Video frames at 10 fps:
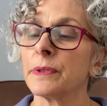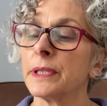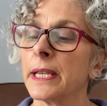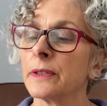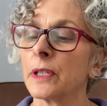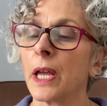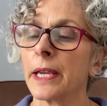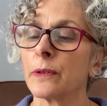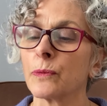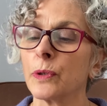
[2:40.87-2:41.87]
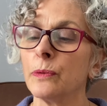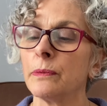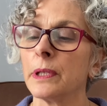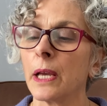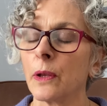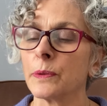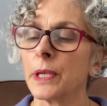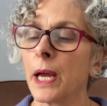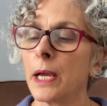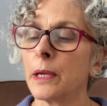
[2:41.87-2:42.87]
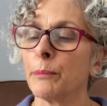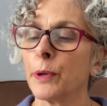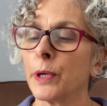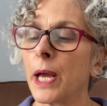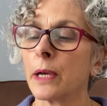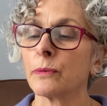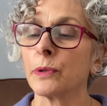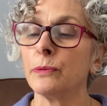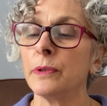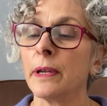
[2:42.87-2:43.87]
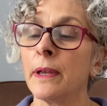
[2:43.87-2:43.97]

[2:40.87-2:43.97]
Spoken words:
dandelion root, yellow dock, burdock root,